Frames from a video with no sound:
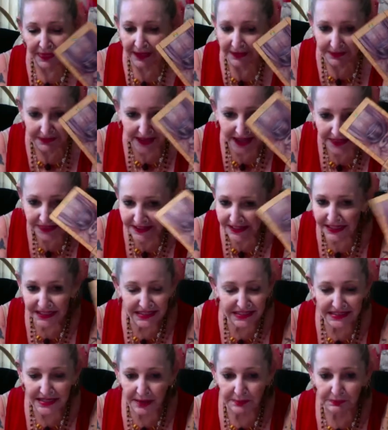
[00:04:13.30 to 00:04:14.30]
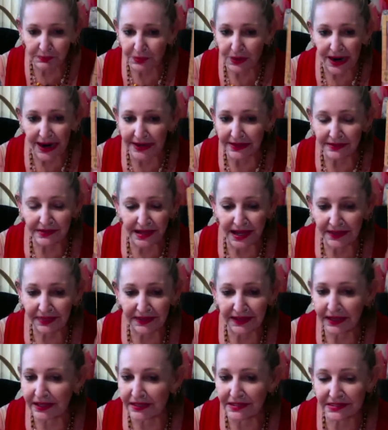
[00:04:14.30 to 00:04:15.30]
Nothing is upright,
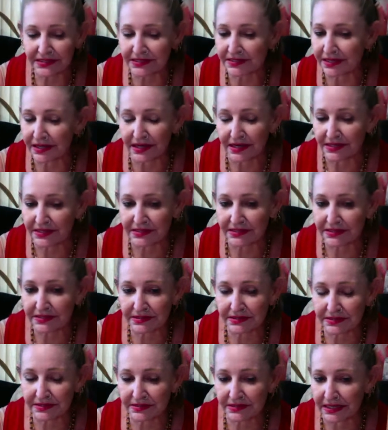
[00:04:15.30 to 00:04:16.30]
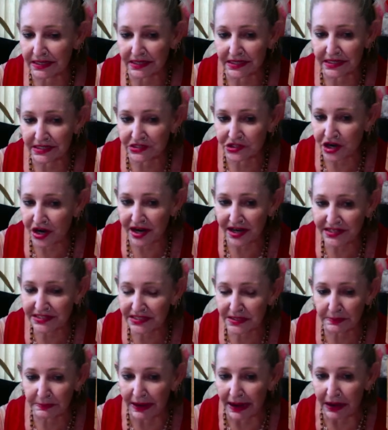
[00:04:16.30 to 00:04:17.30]
nothing is, is that he talks
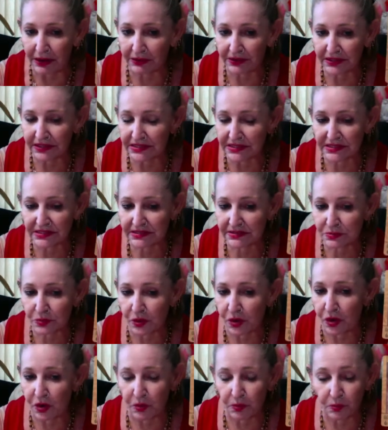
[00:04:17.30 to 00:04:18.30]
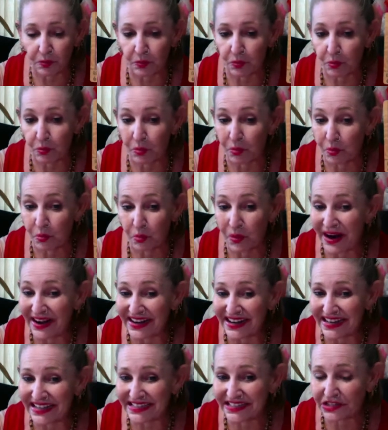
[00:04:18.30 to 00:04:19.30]
about is what
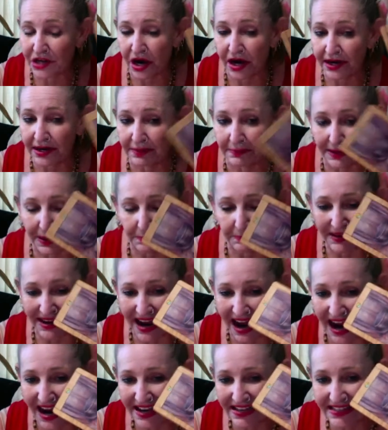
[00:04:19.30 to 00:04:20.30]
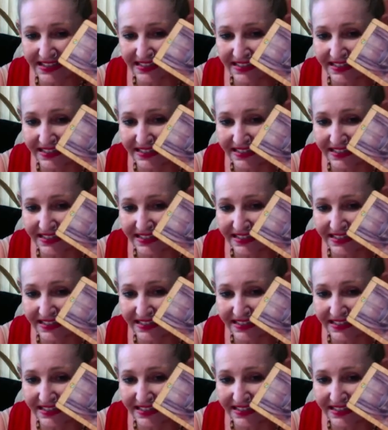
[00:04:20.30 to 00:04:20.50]
he is talking about. Behind the